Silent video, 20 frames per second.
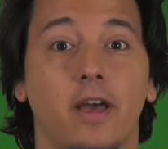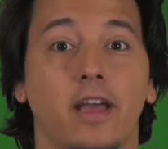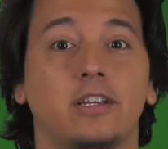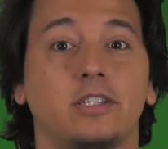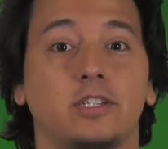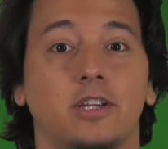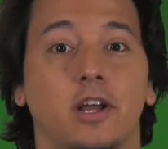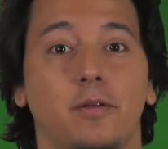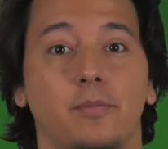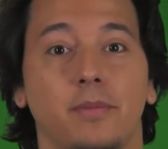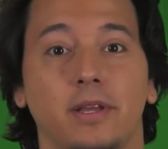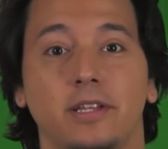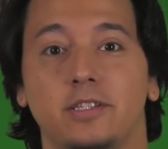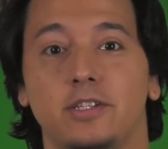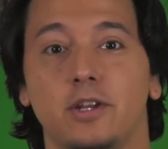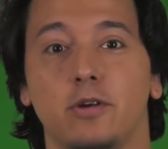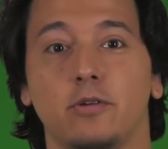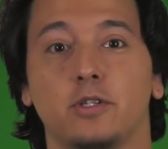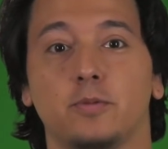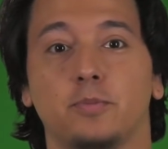eggshell
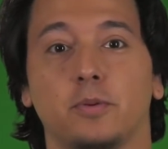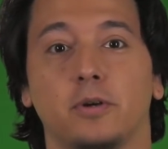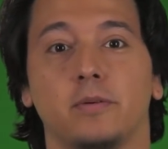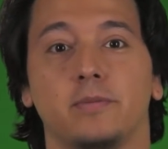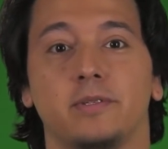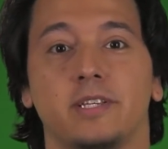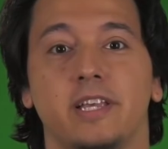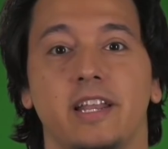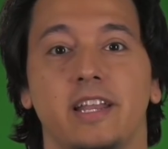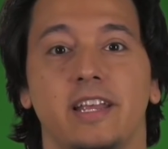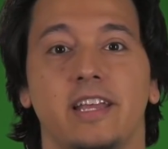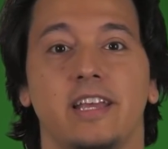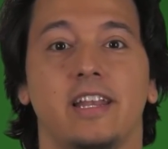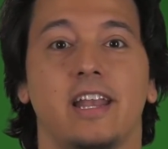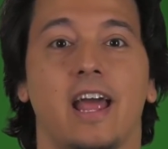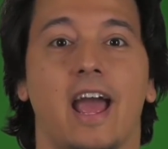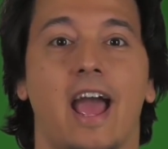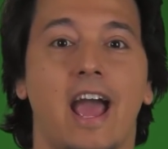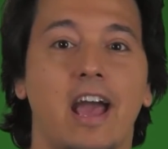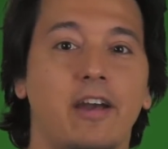means no sperm's getting
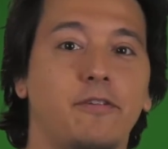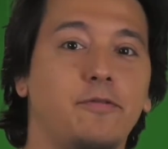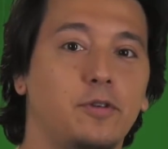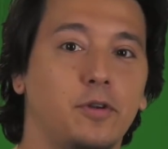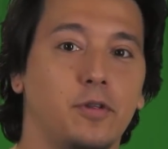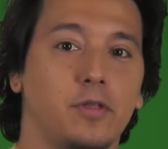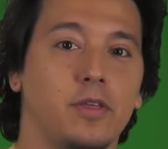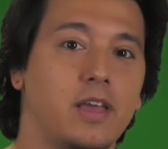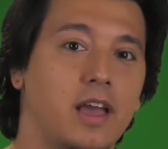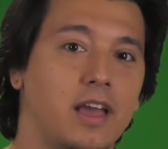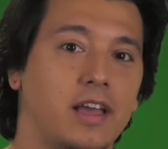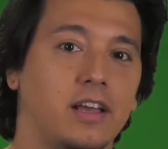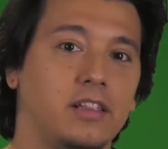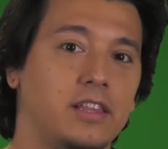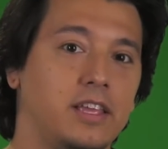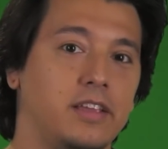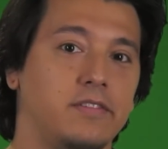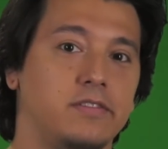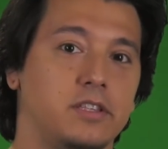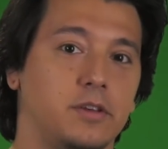in after the egg
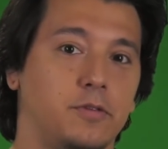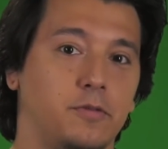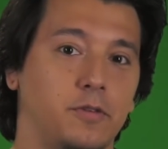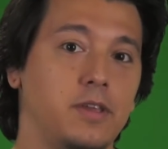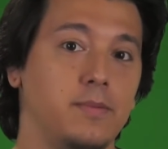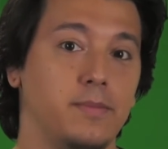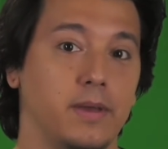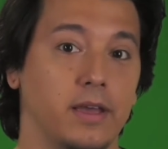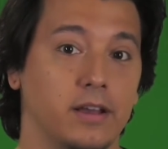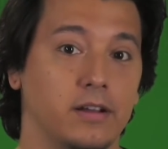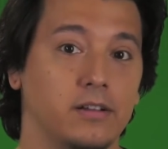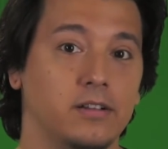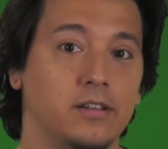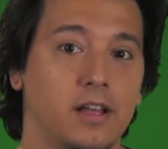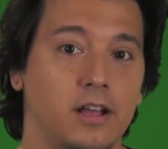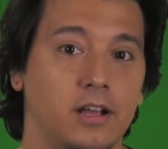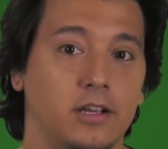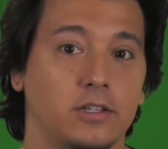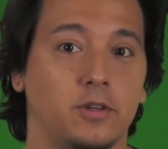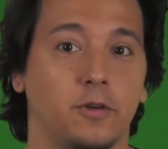leaves the female,
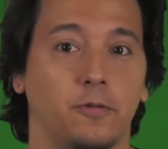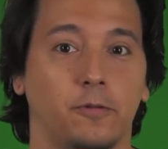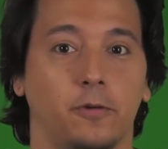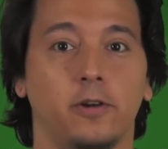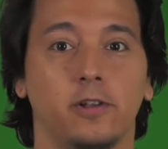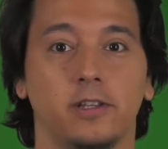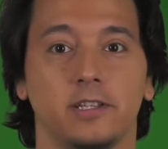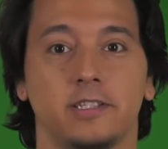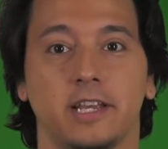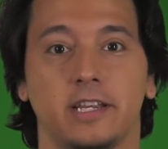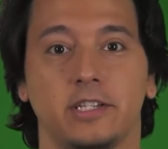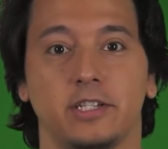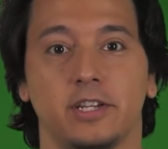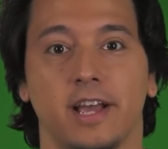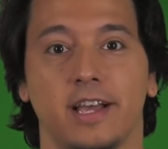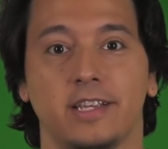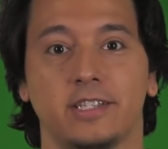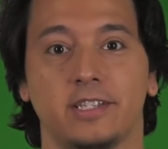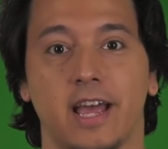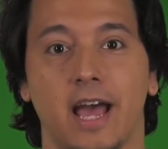so fertilization
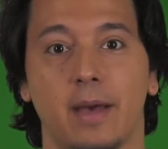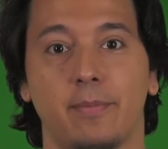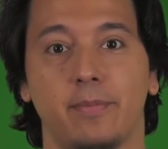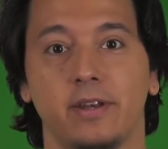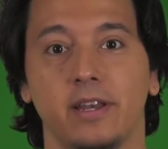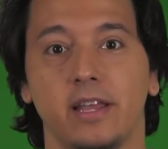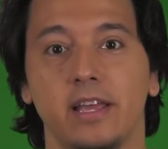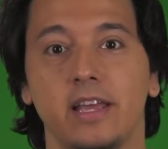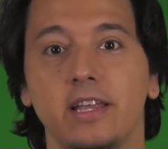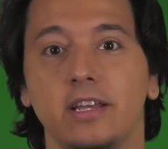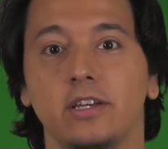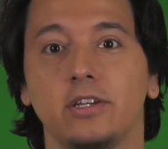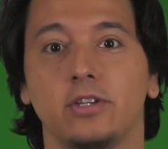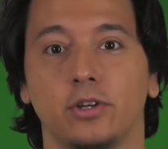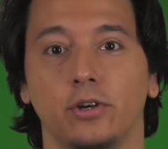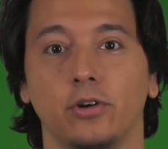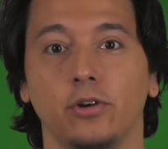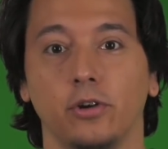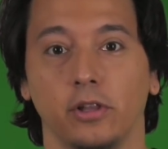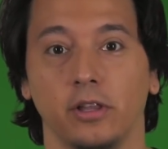has to happen
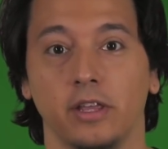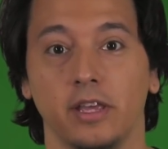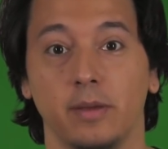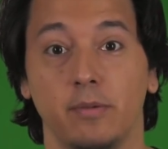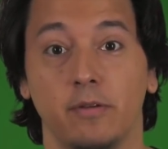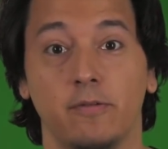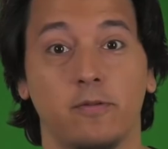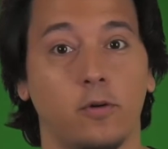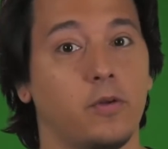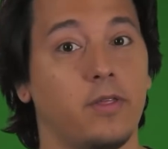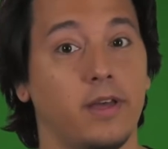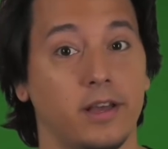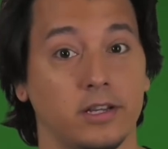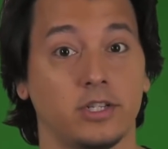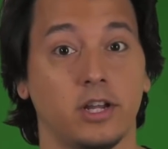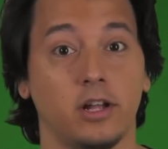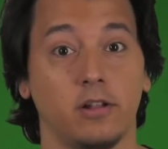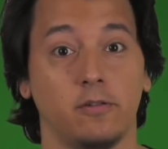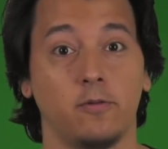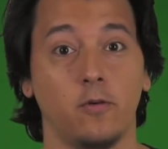internally, before that
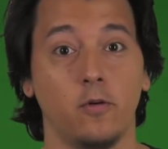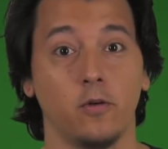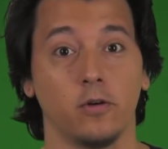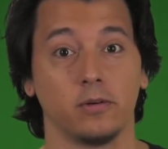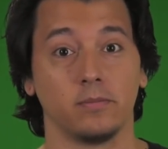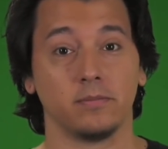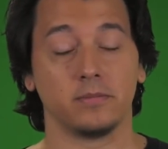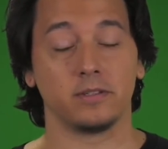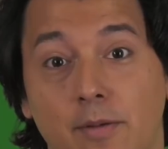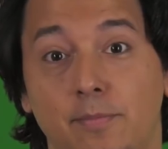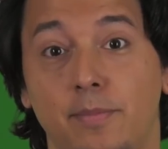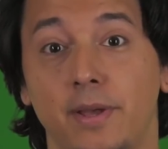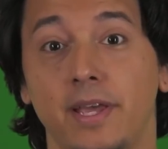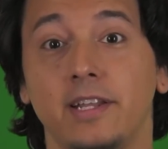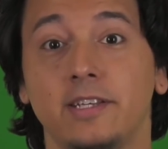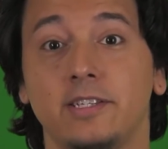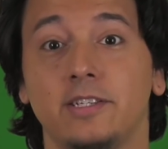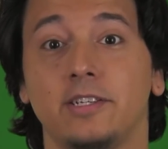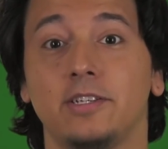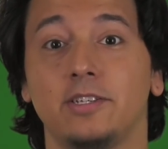shell forms. And
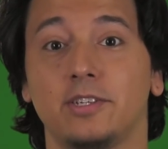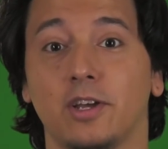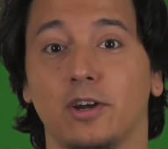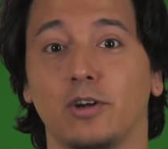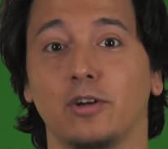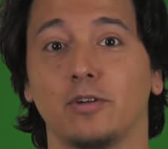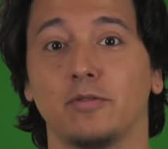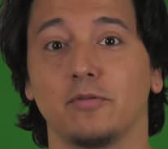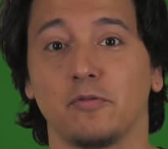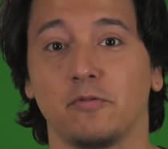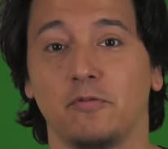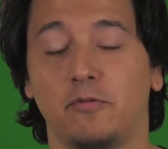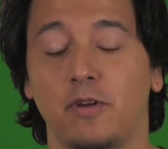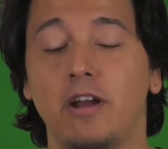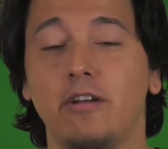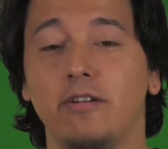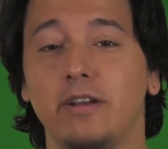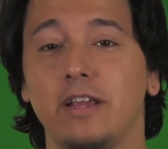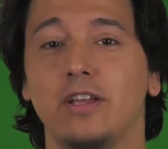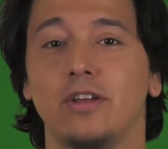penises are
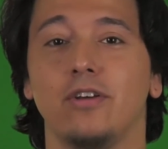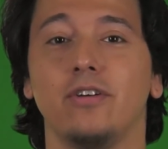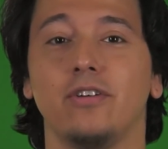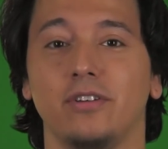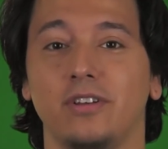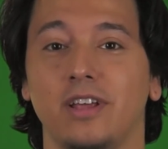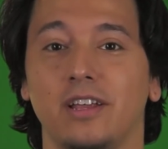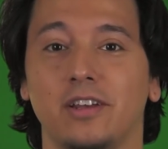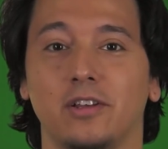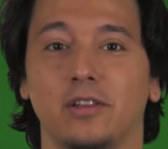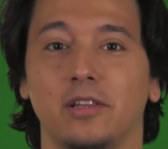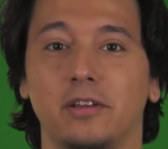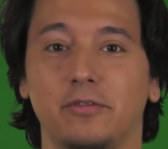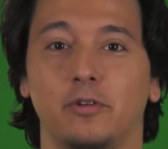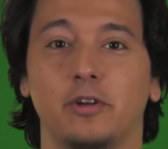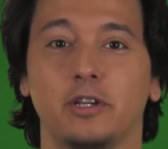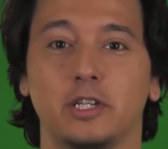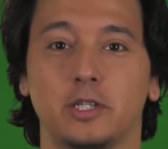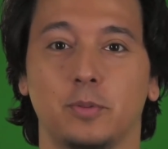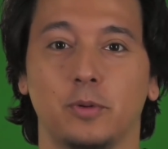very good at
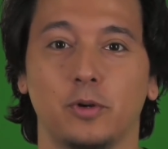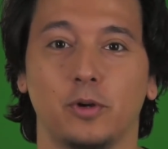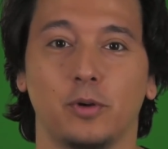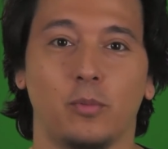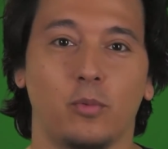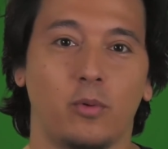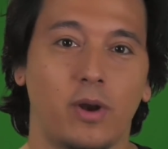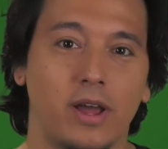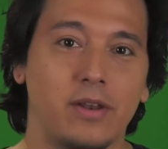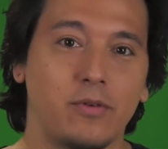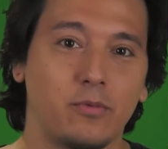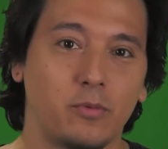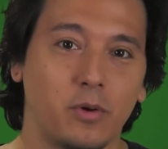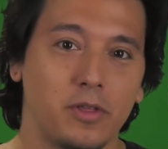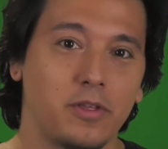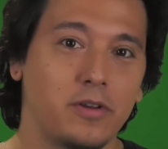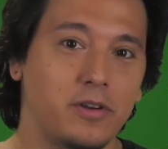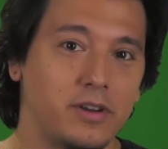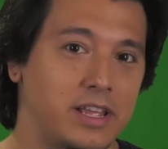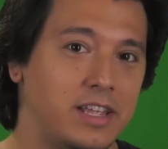delivering sperm right
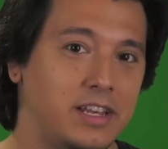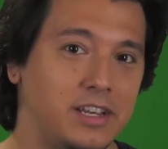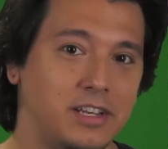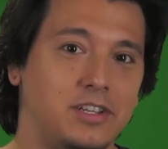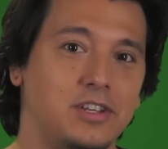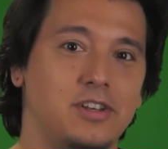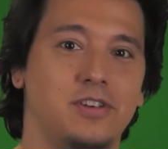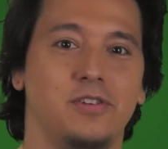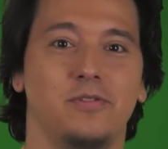where they're needed to